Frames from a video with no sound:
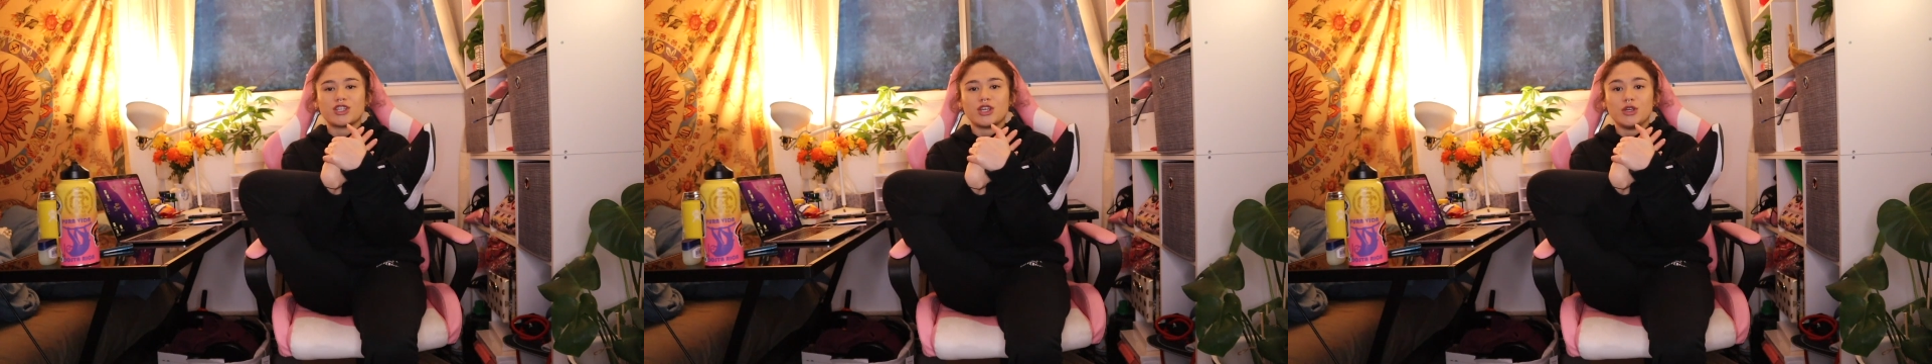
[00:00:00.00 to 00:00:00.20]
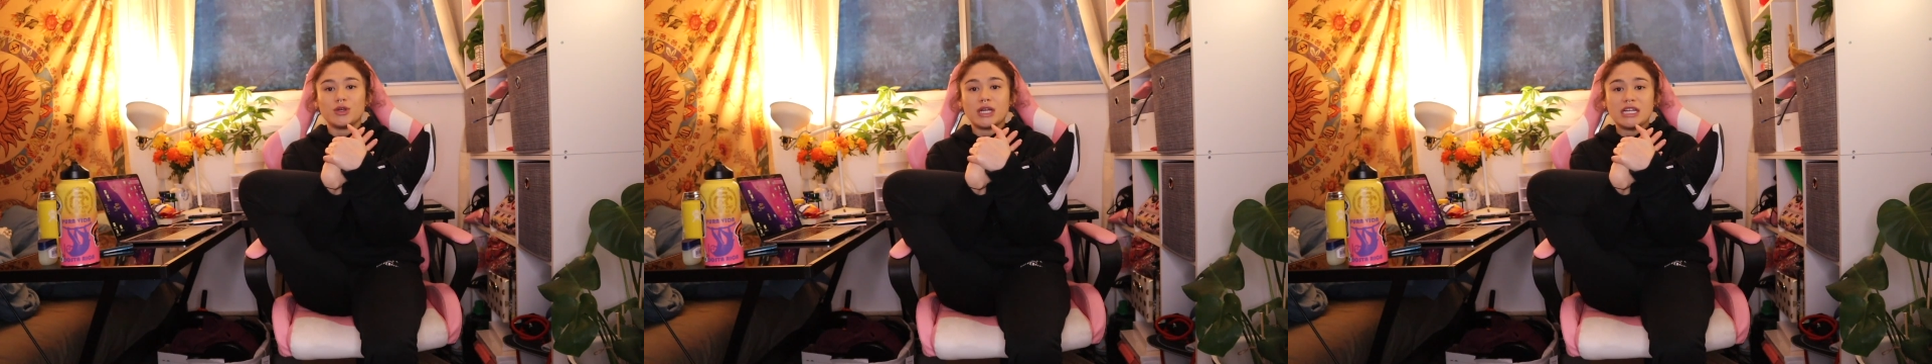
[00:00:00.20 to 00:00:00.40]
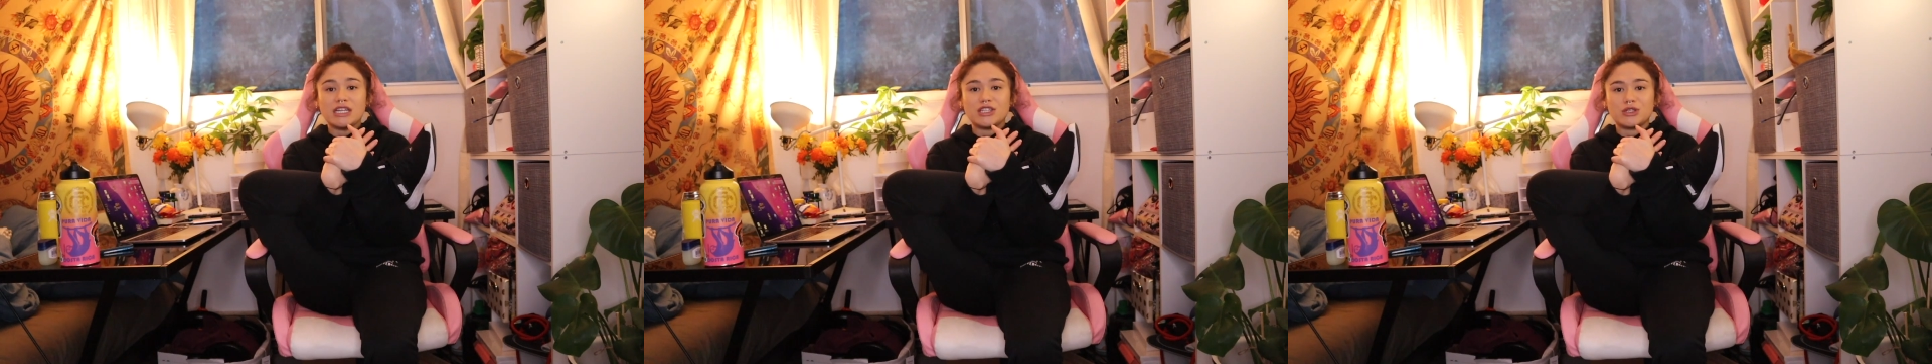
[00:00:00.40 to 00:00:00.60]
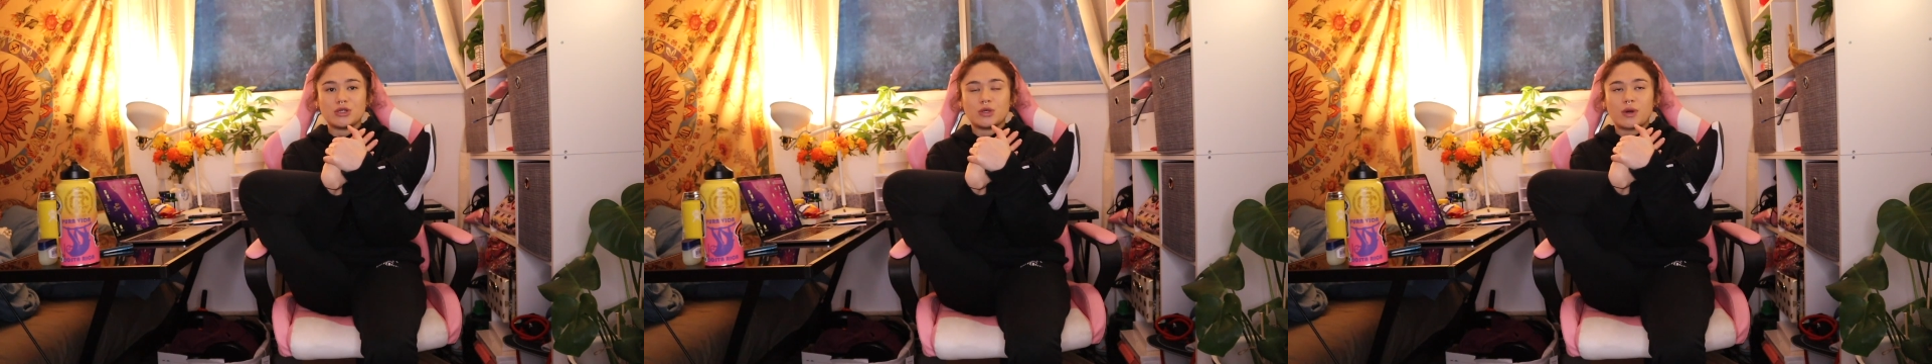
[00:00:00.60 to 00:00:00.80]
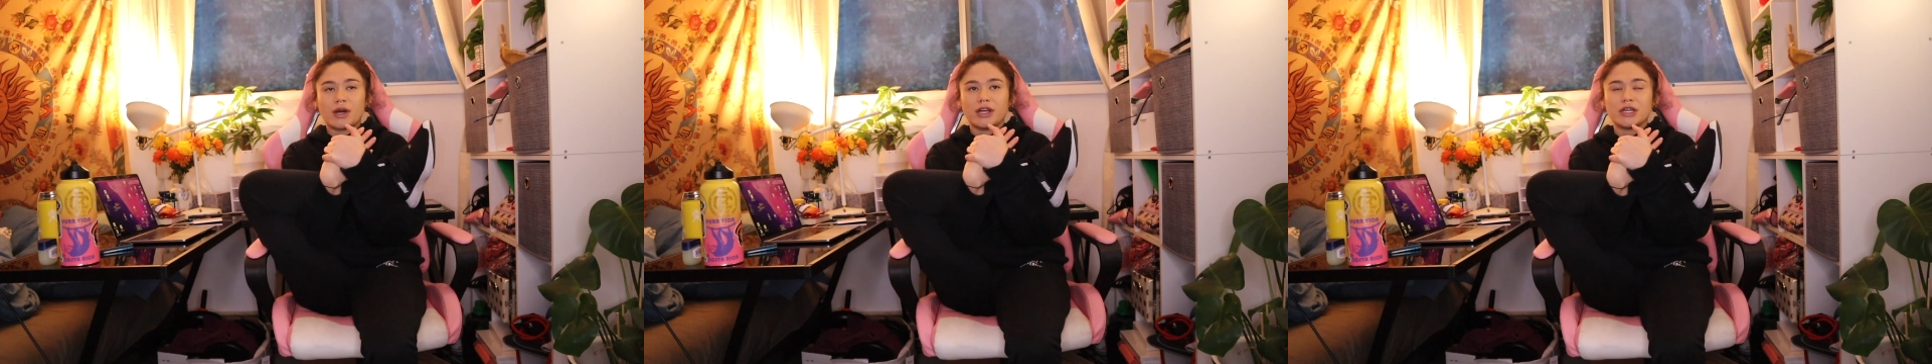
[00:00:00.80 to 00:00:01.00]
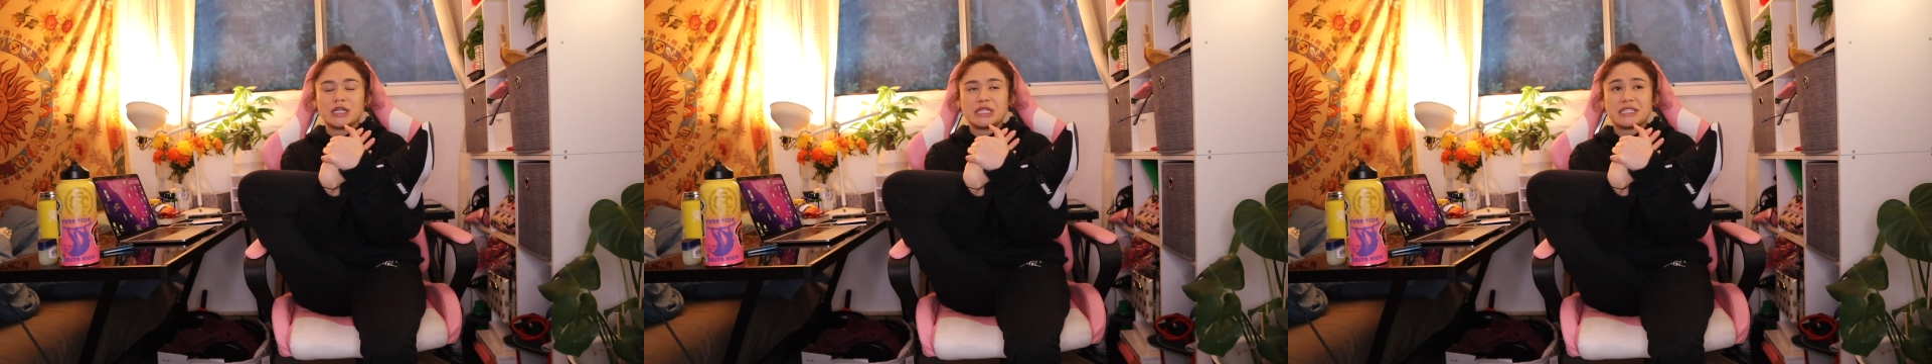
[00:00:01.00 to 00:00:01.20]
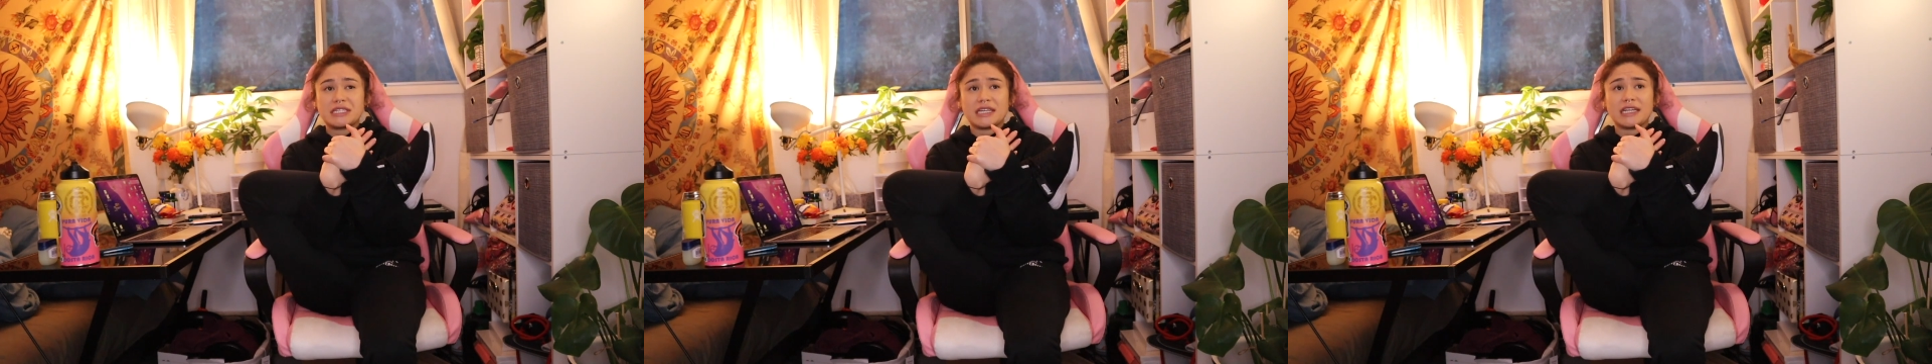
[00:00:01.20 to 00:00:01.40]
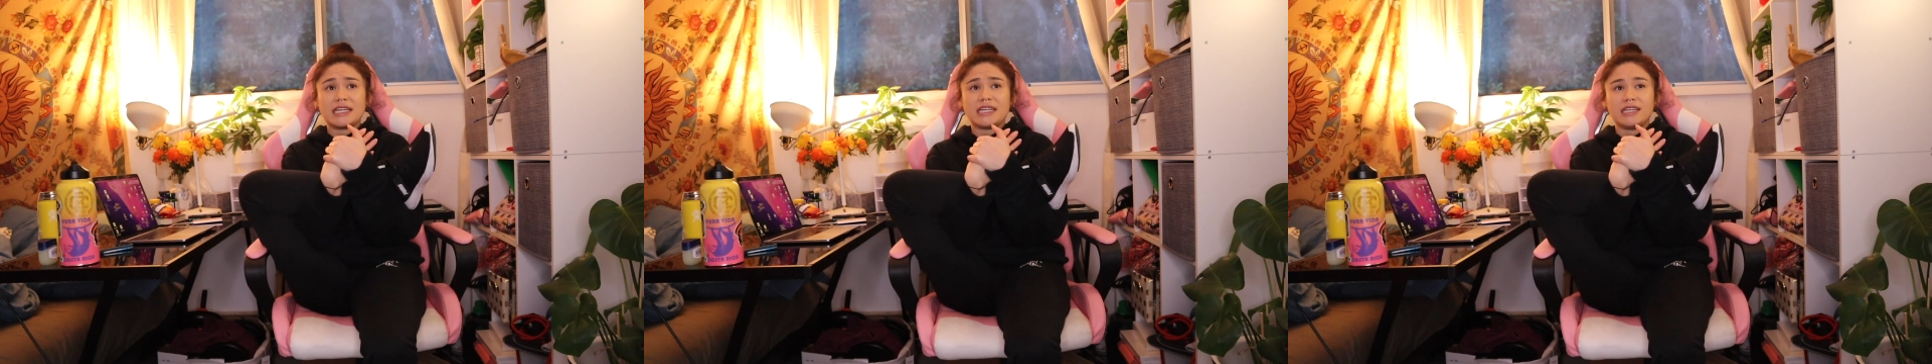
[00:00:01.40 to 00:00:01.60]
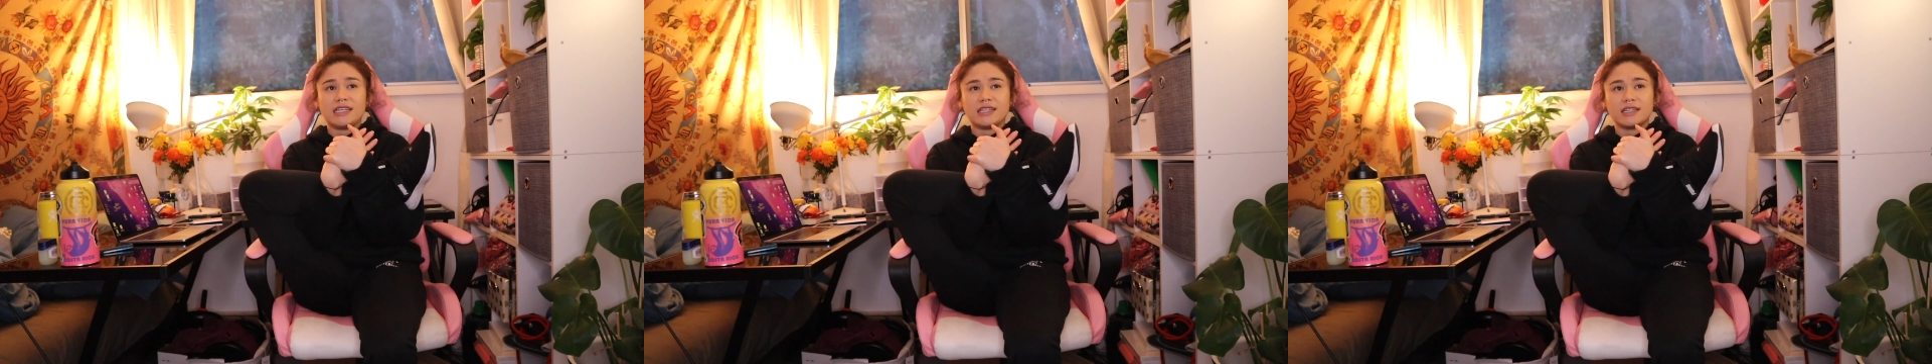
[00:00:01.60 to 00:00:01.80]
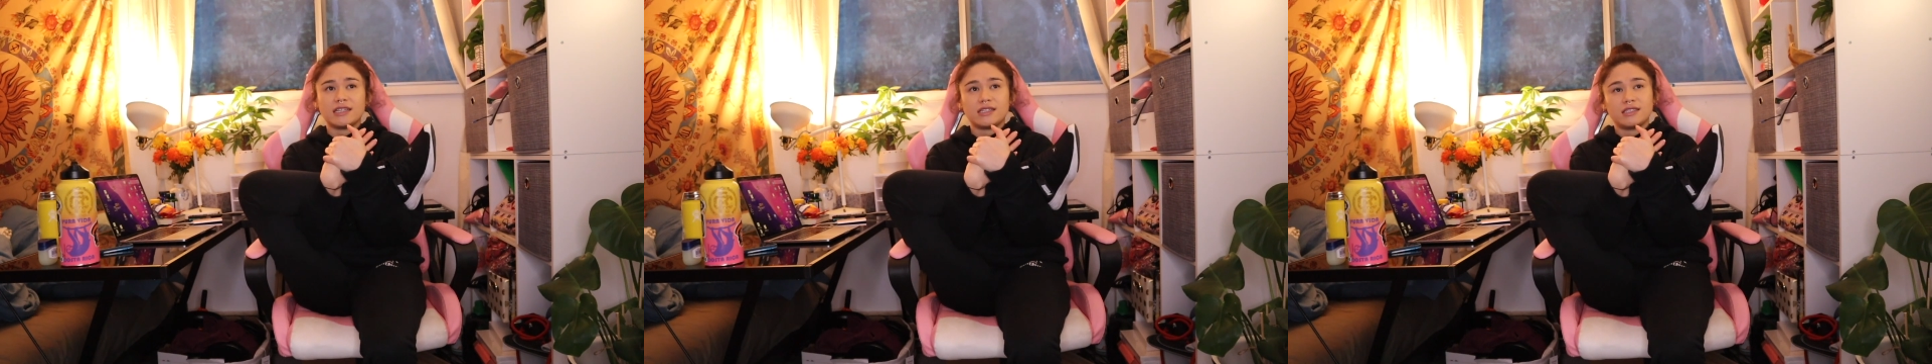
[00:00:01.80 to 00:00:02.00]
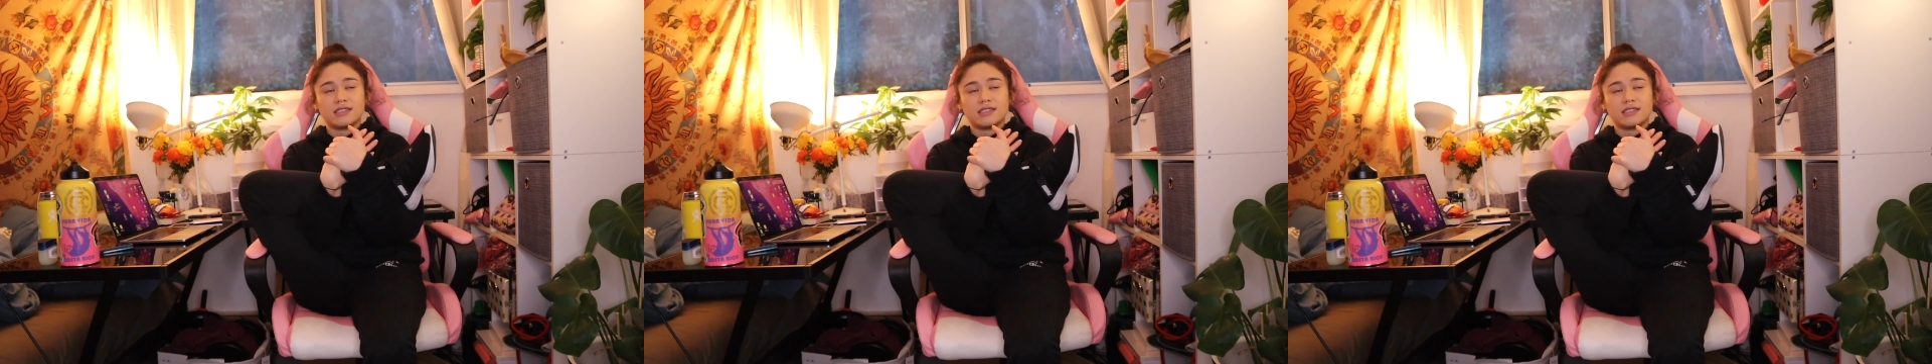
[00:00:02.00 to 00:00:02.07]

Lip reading: that you can do while you're sitting